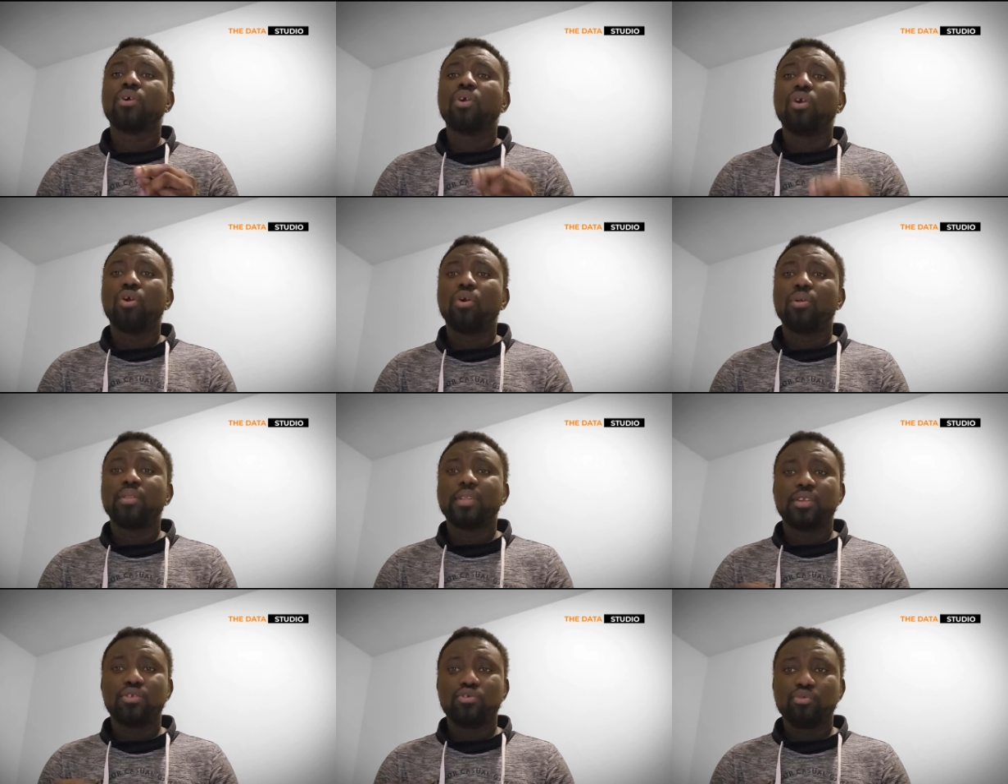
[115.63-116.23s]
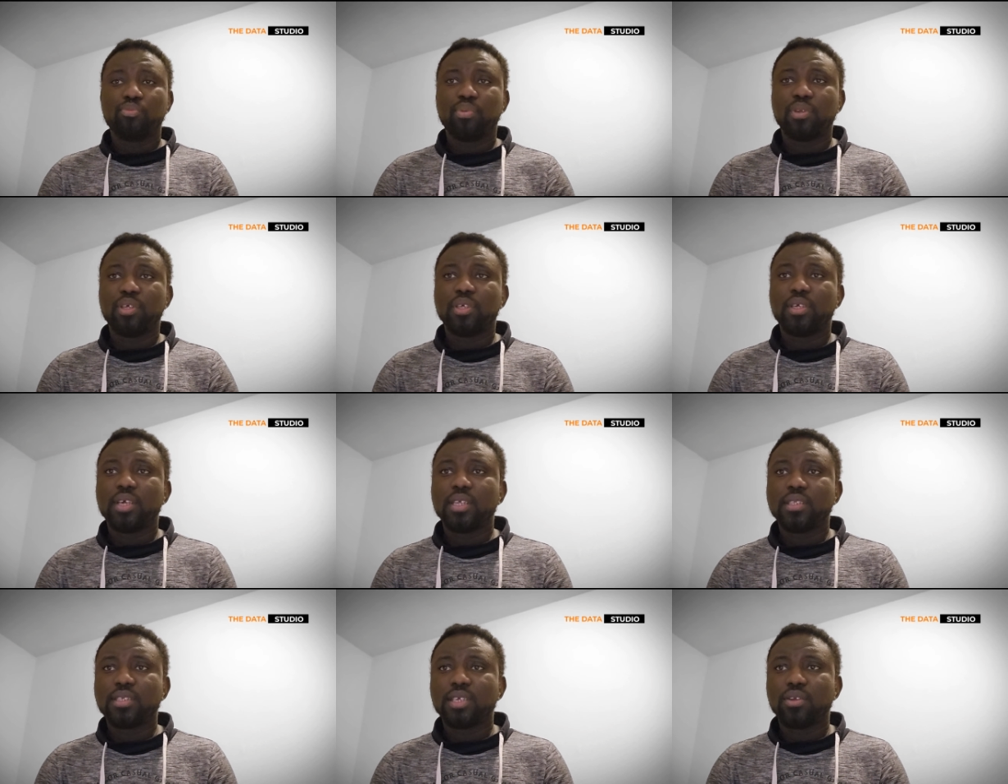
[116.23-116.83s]
all the
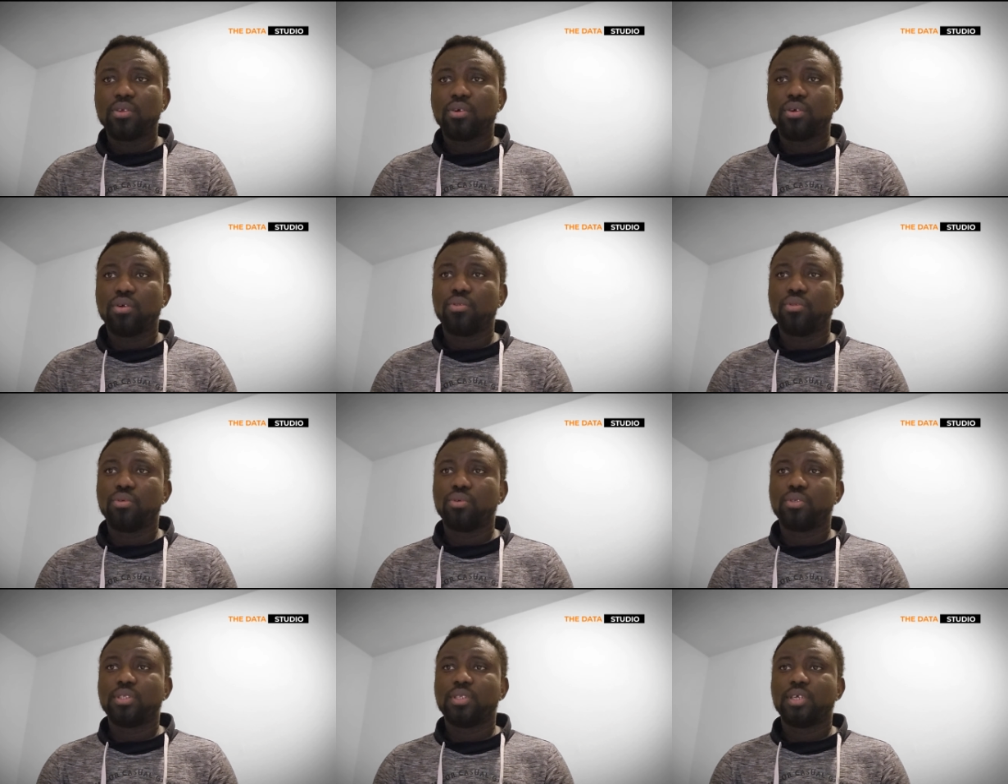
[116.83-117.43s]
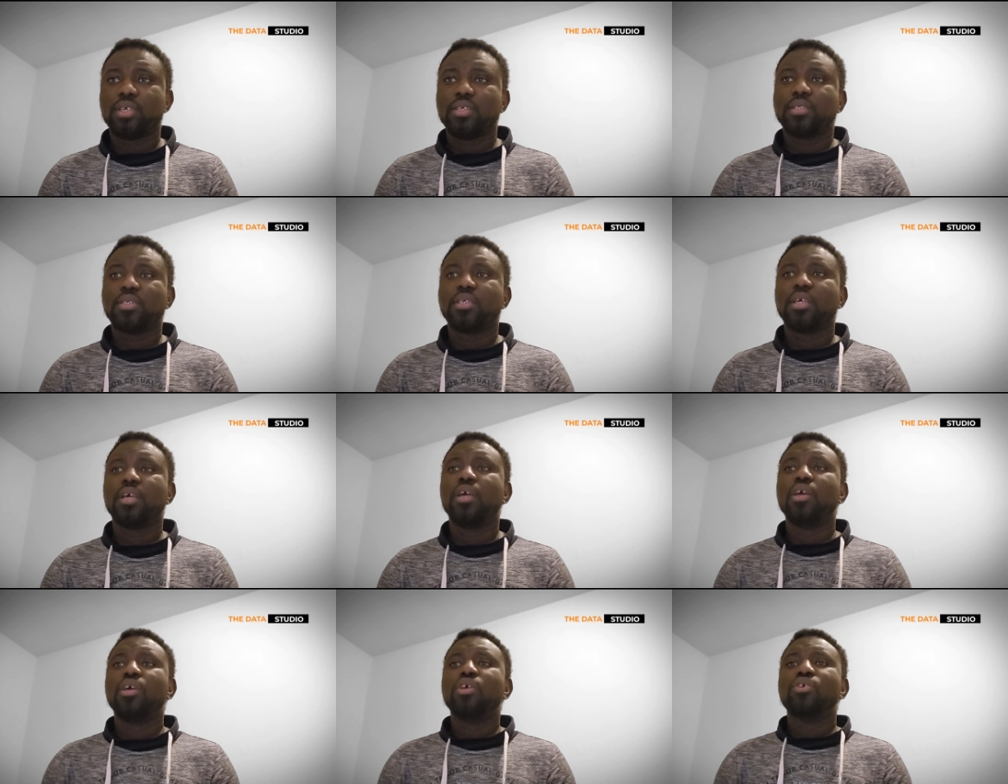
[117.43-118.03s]
duplicates and all those things.
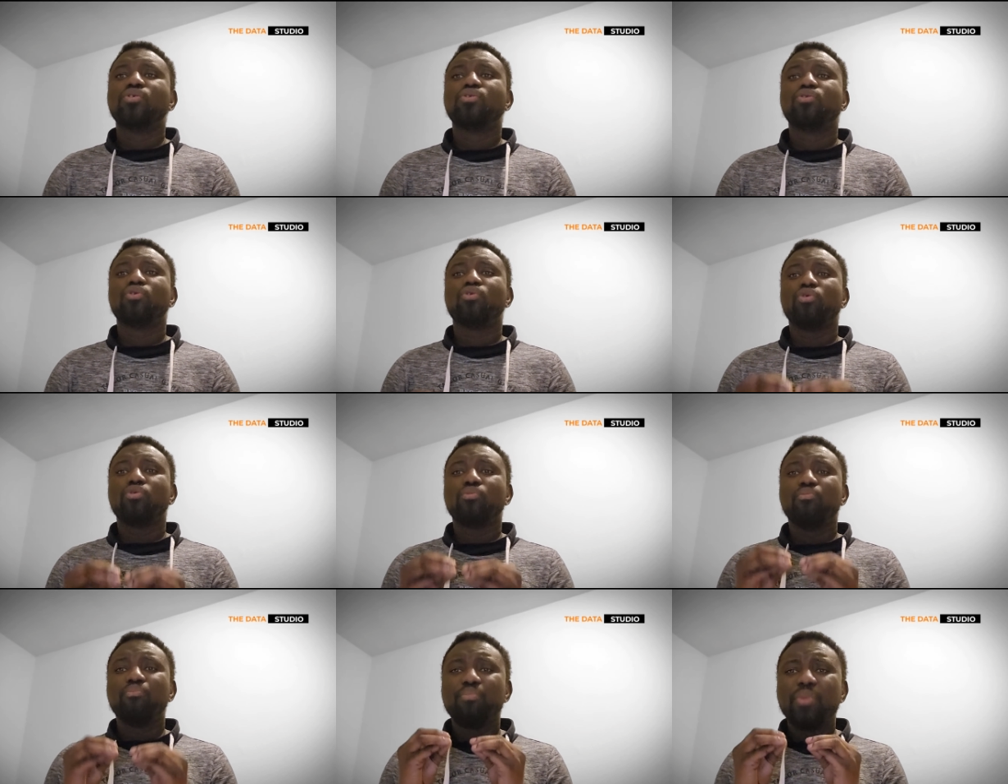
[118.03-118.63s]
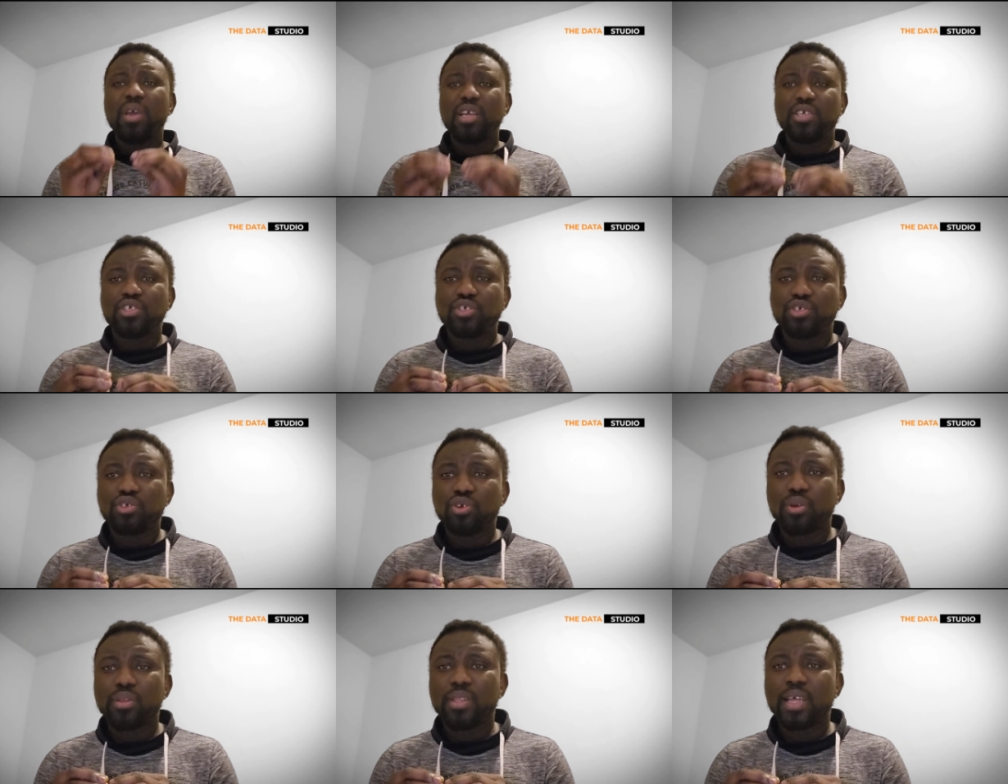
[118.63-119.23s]
So make
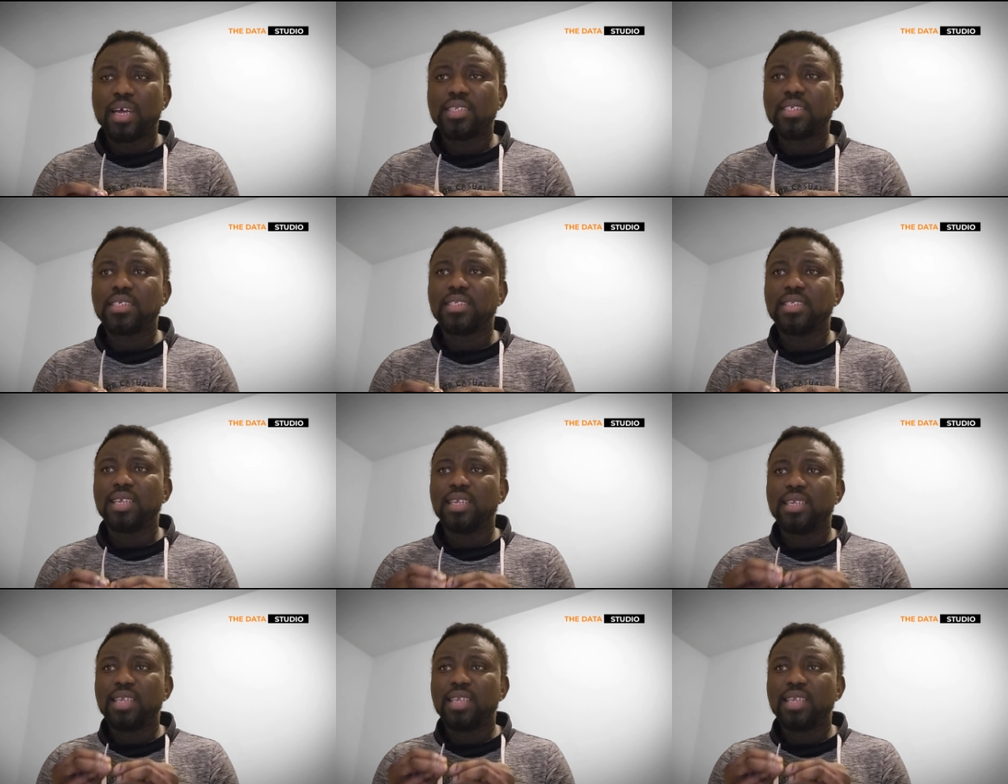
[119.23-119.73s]
sure that the